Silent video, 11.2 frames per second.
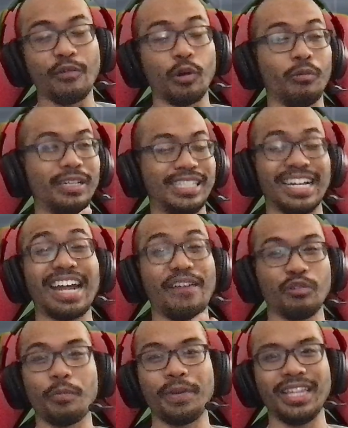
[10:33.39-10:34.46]
or was I going to have
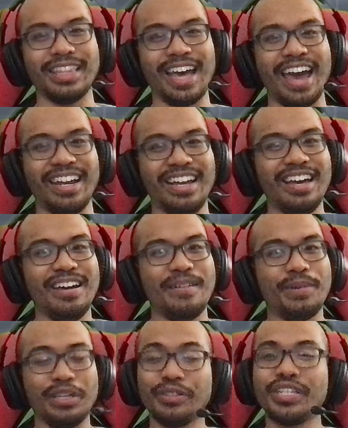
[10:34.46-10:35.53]
to repeat that?
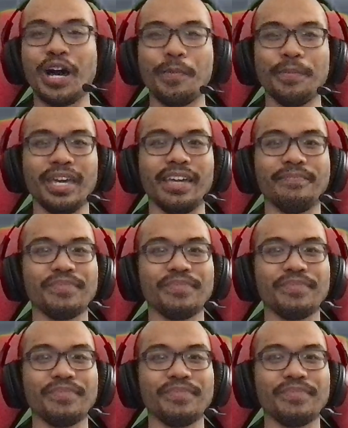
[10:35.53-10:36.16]
But you tell me.